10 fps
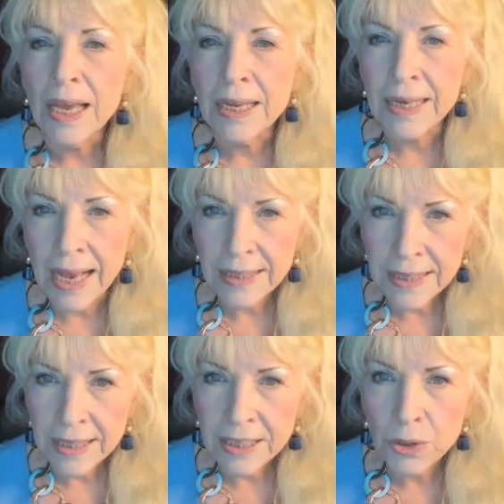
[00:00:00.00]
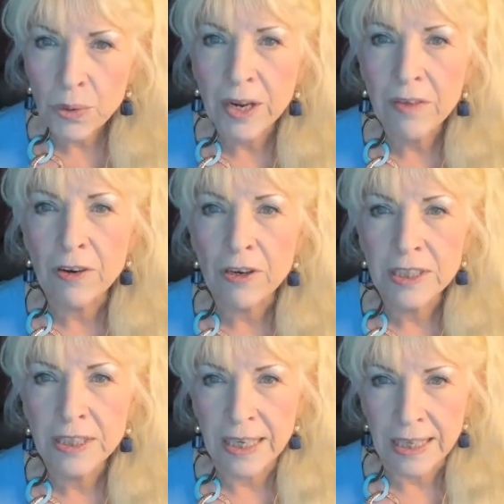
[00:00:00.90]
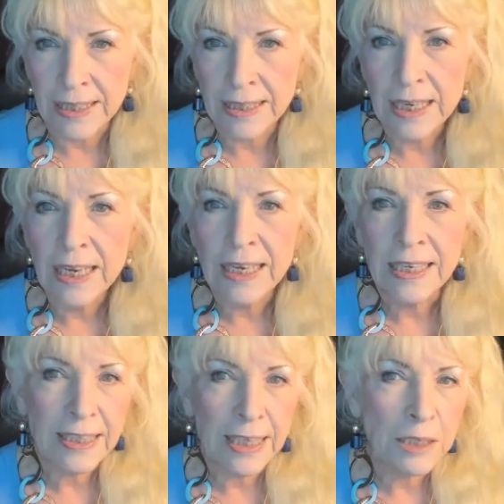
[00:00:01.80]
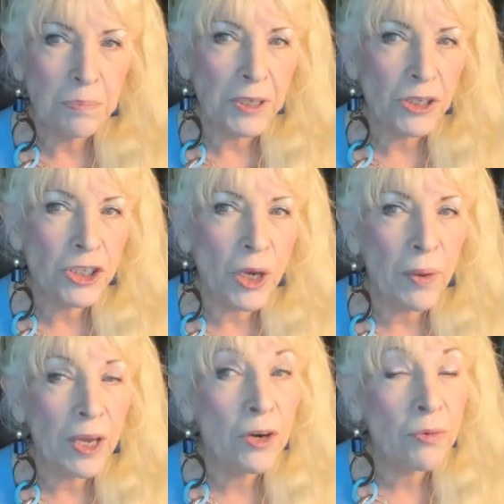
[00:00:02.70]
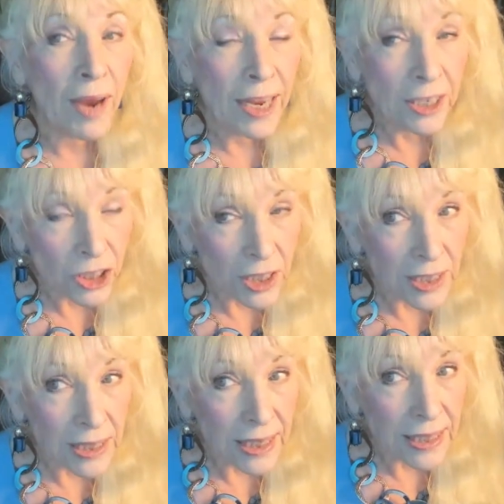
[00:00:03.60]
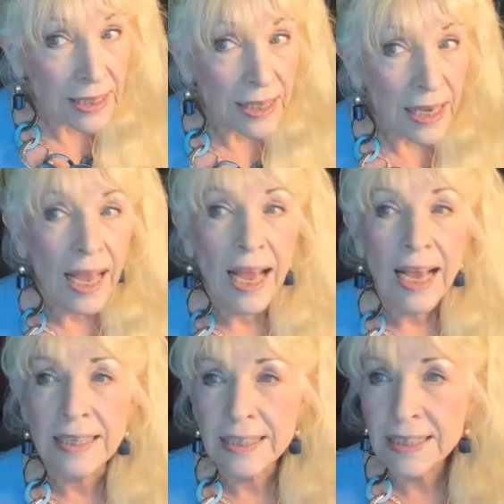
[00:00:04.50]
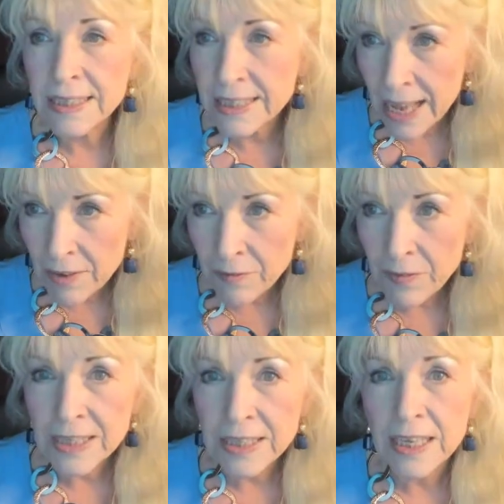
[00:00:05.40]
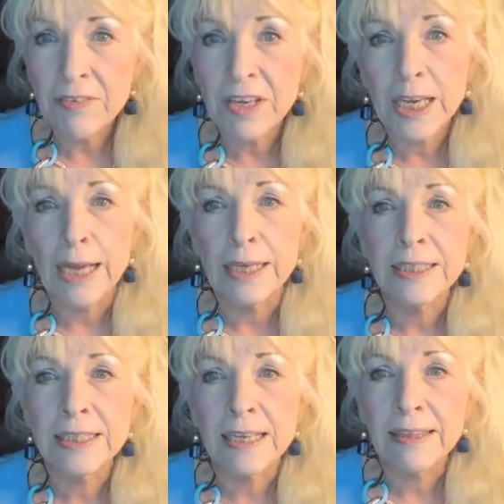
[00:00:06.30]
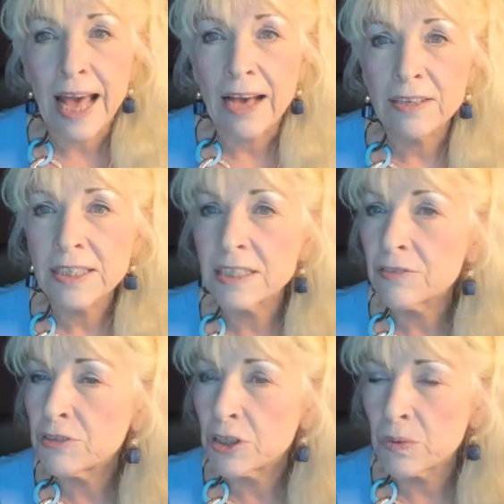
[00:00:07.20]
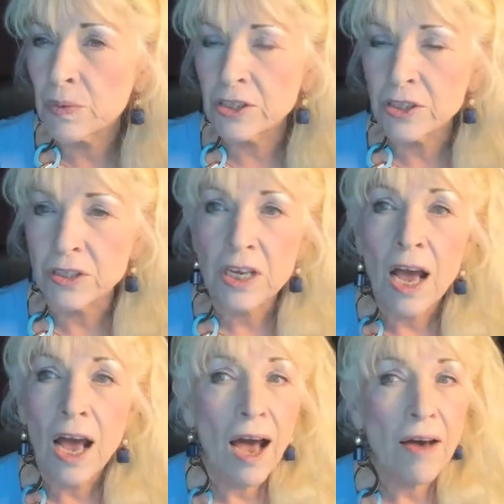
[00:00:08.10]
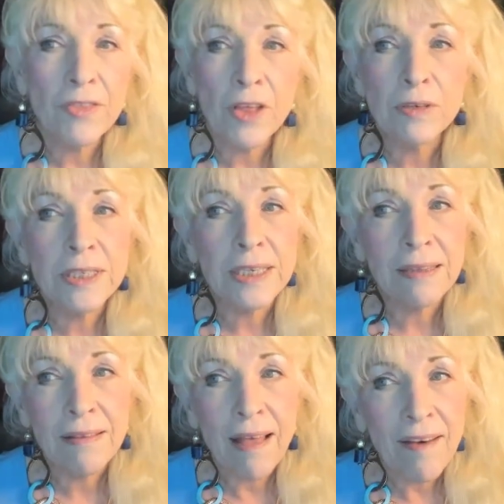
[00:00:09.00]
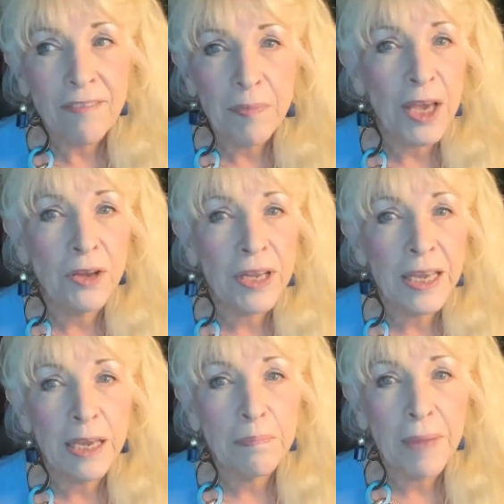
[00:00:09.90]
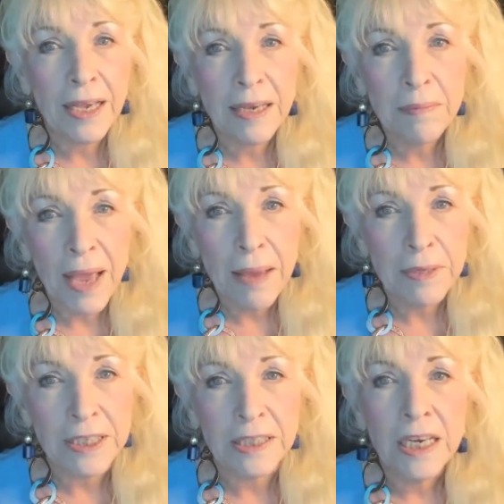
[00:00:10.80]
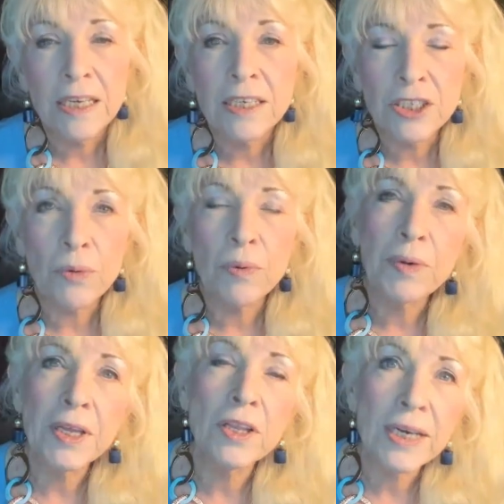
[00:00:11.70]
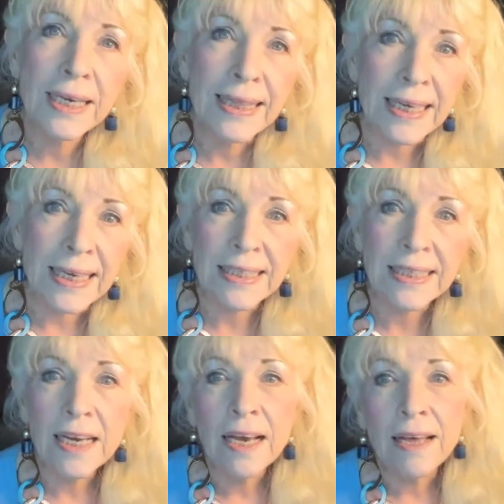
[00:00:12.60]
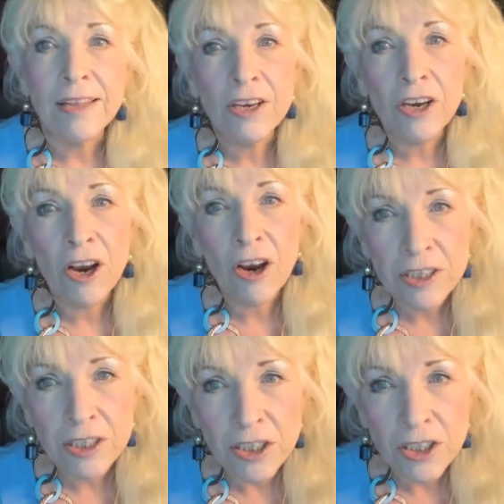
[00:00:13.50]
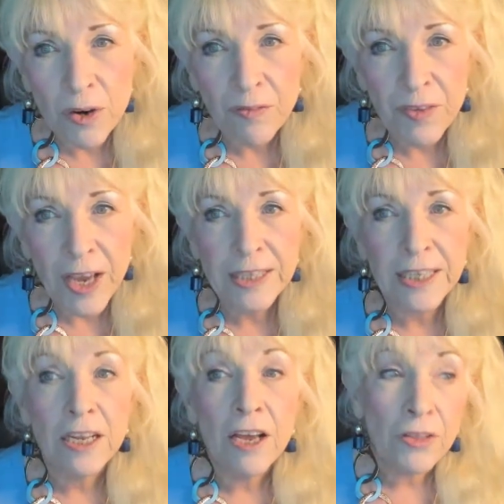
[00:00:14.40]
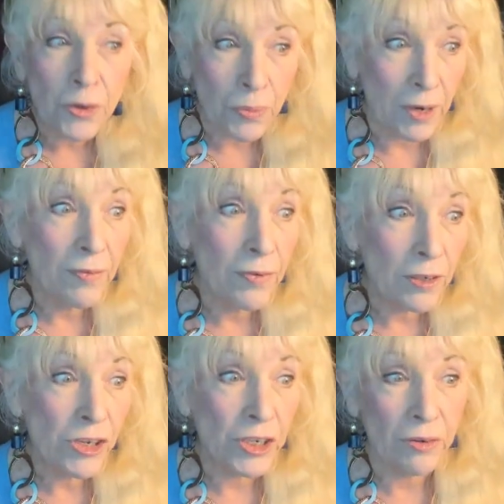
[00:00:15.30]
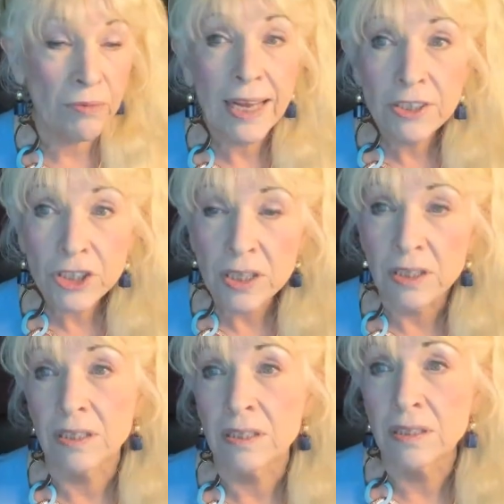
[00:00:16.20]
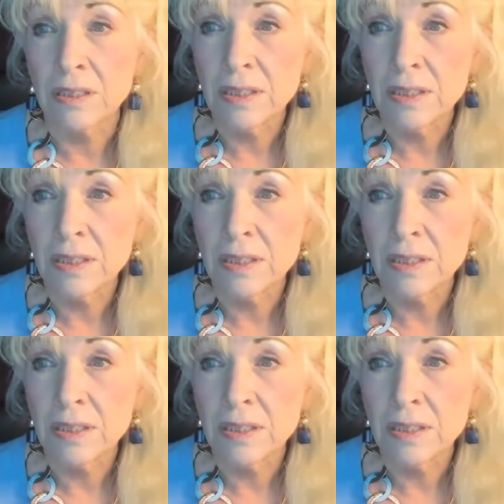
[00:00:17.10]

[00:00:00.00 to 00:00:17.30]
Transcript: In Exodus 20, verse 6, it says, But showing graciousness and steadfast loving kindness to thousands of generations of those that love me and to keep my commandments. So when we look at this, the curses are affecting three or four generations,